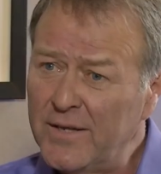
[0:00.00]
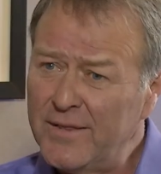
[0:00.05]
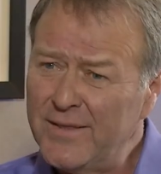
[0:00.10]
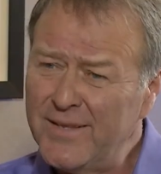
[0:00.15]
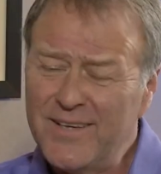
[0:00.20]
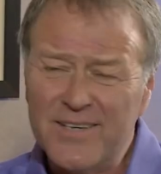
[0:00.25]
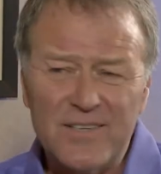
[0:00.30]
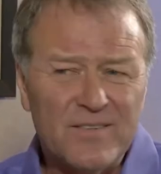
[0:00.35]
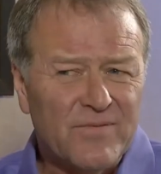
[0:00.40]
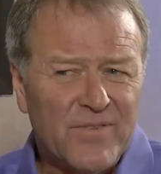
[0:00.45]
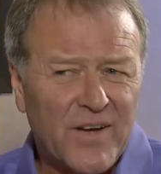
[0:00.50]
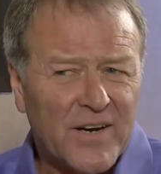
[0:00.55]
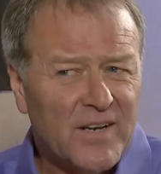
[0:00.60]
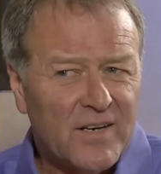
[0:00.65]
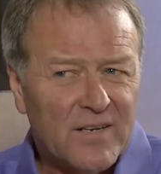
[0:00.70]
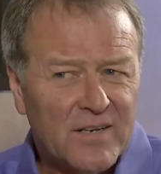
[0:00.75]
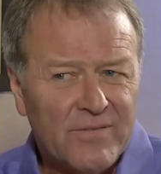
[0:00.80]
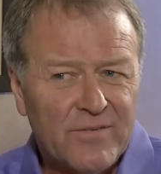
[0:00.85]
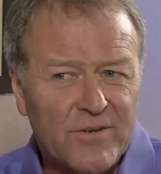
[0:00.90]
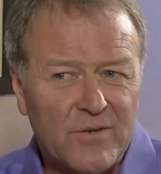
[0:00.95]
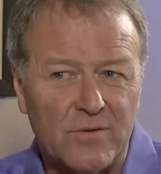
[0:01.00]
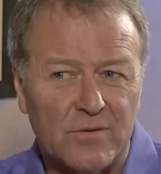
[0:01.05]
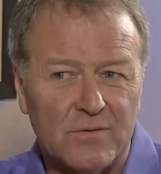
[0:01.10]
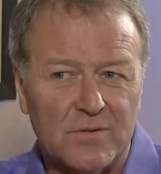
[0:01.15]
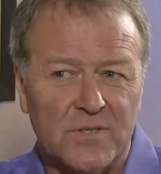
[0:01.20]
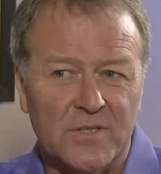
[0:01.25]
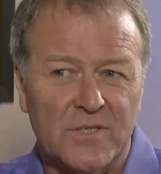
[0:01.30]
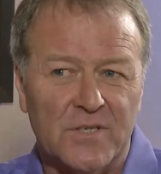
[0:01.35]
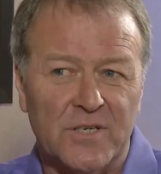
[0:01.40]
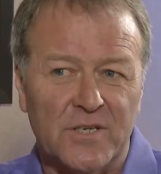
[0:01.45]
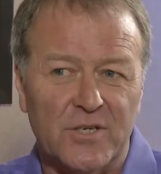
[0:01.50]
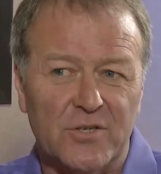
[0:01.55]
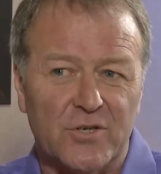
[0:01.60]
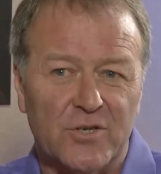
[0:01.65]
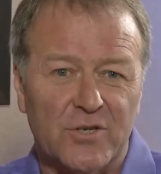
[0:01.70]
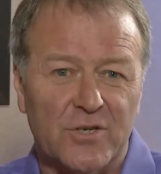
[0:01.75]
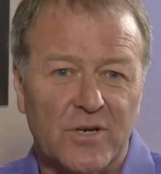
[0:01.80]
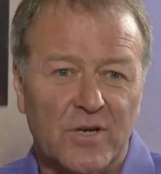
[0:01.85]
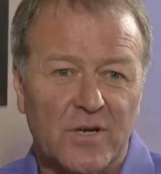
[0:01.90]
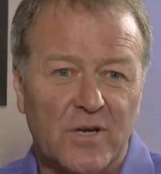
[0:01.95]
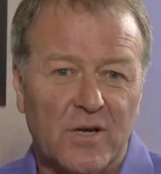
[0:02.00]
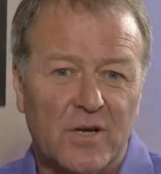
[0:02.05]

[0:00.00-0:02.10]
I think it's very difficult to teach